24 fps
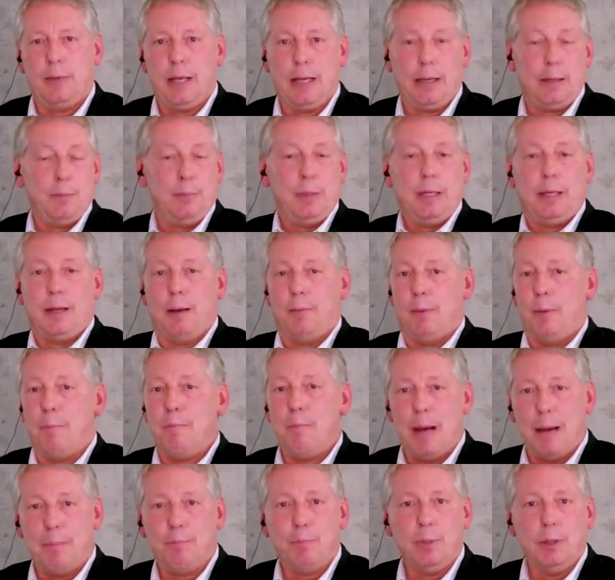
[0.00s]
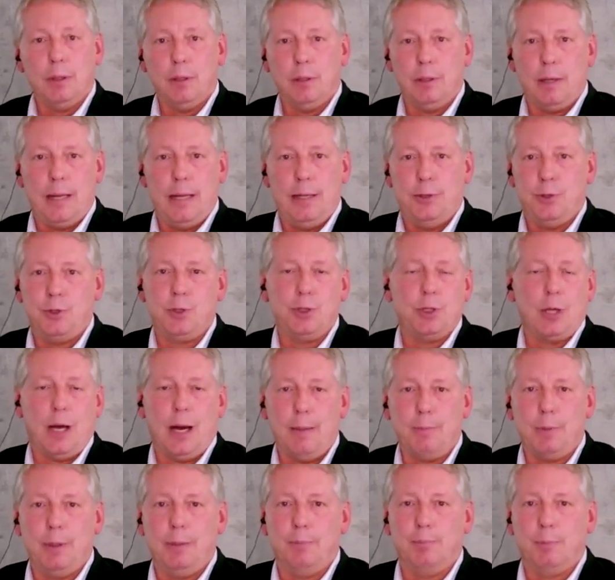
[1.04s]
They can become a member and
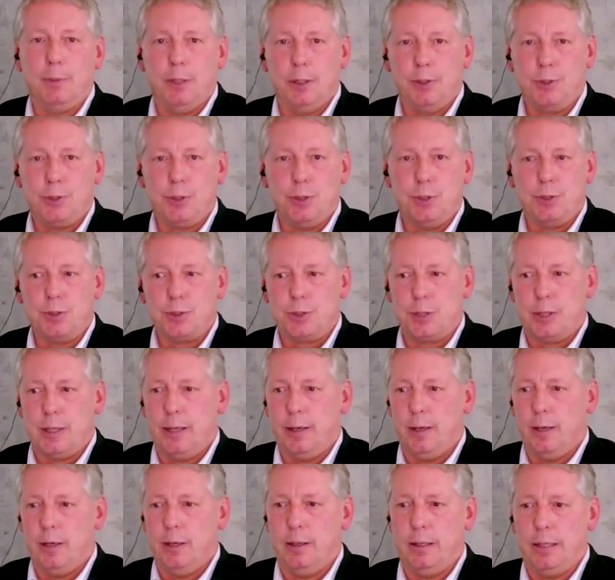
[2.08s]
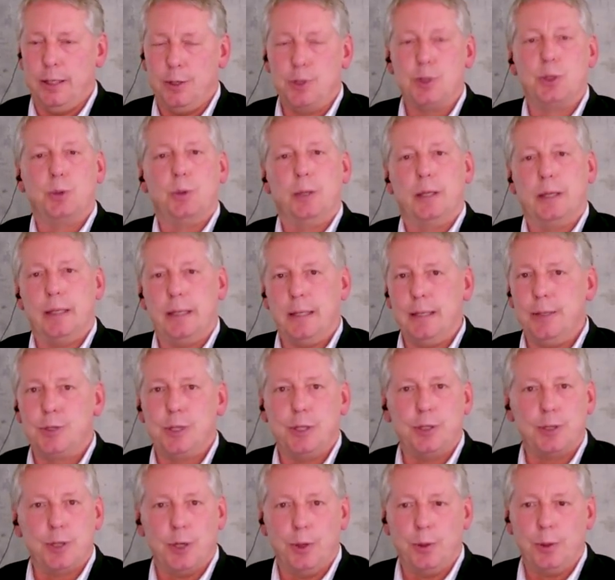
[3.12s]
shop at merchants that are issuing the
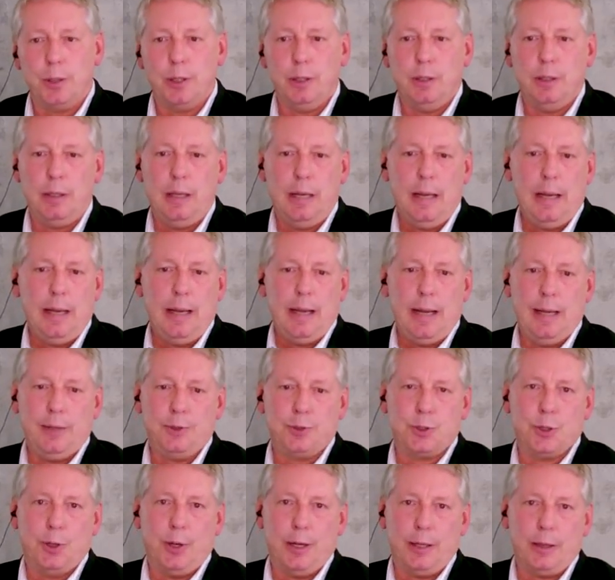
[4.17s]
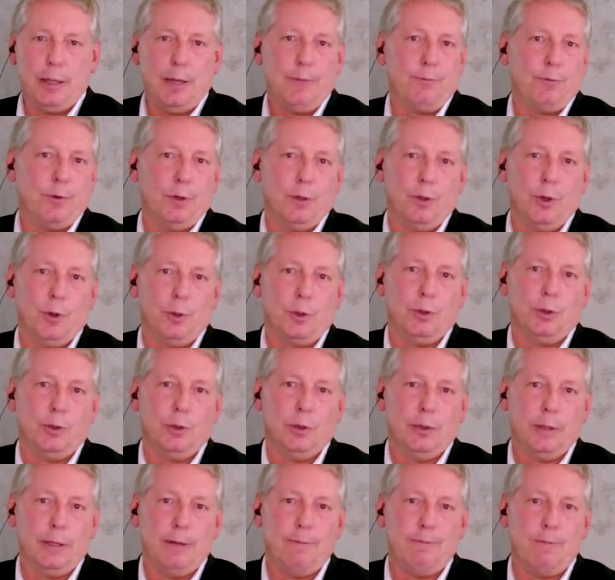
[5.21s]
Easy token. And so I think for
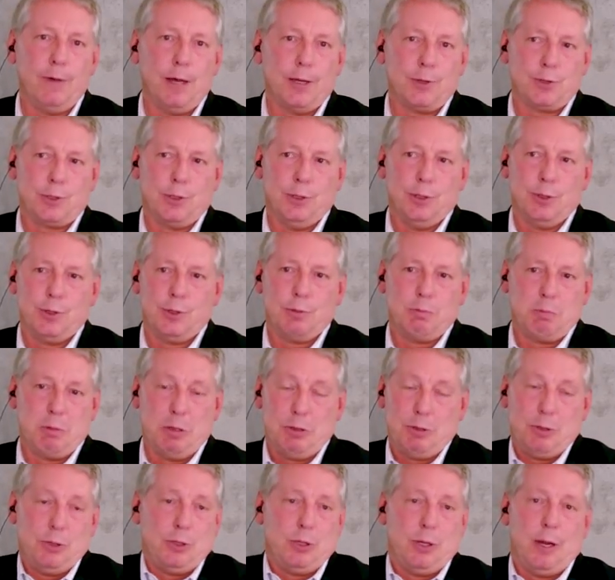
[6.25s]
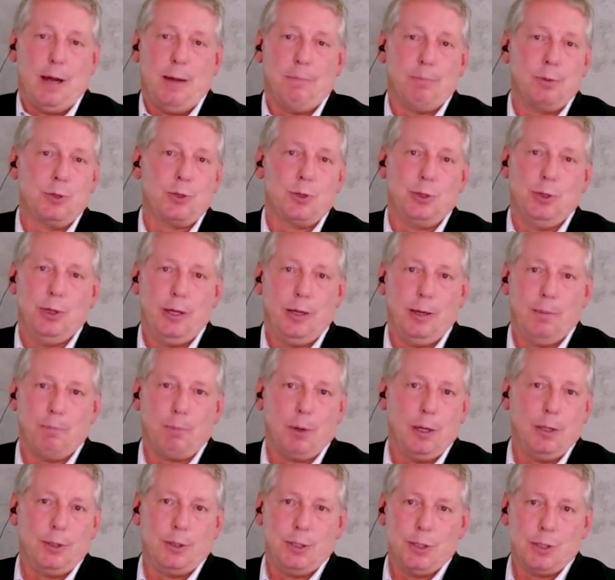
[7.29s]
local investors, this is an opportunity to
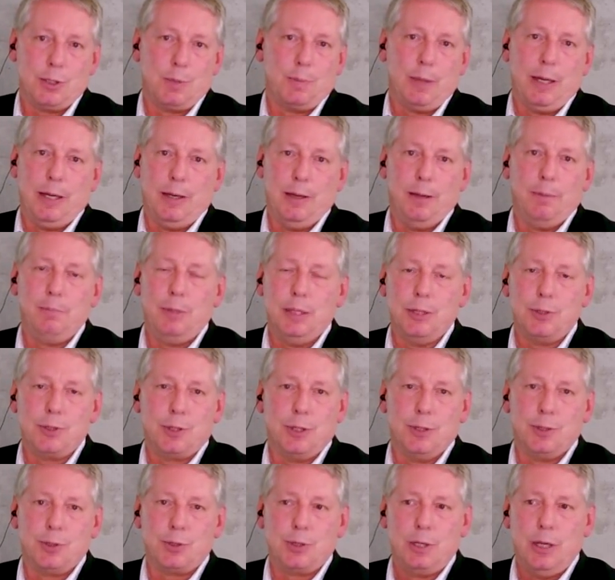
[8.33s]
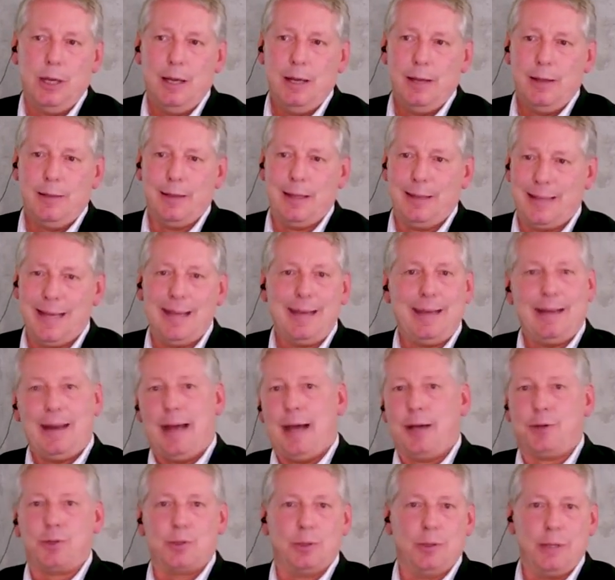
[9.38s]
participate in a business that they can
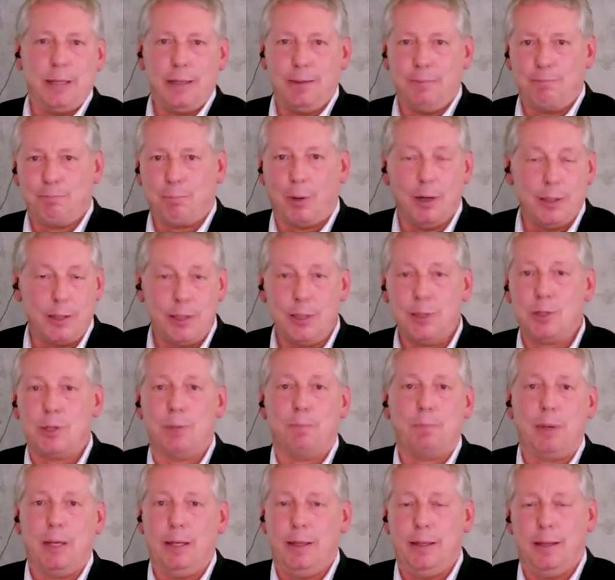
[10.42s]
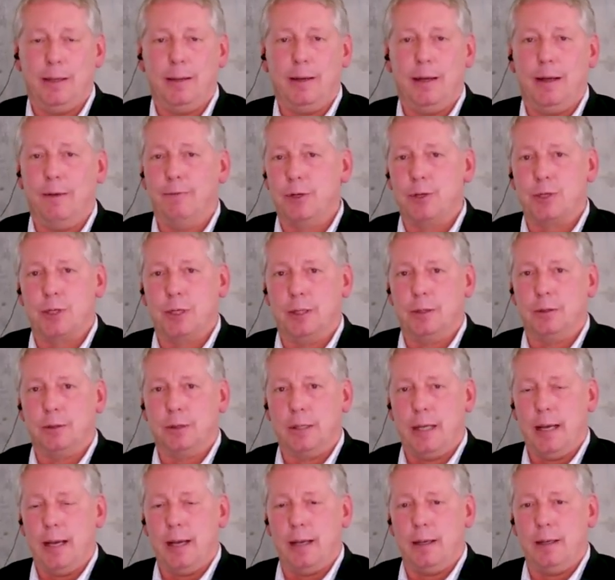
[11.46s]
actually participate in every single
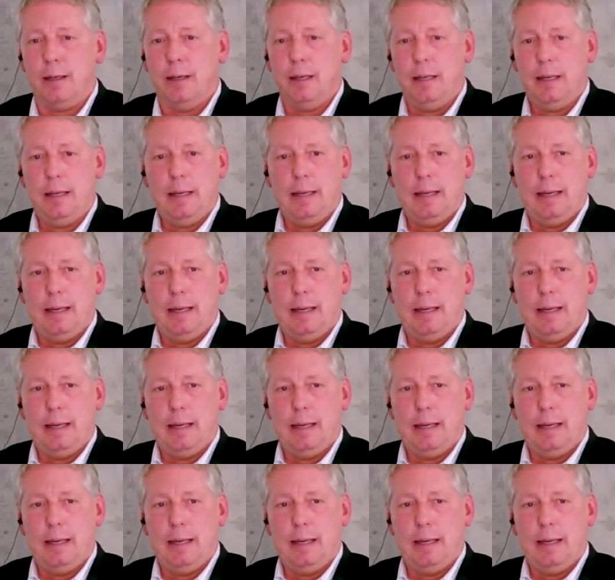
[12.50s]
day.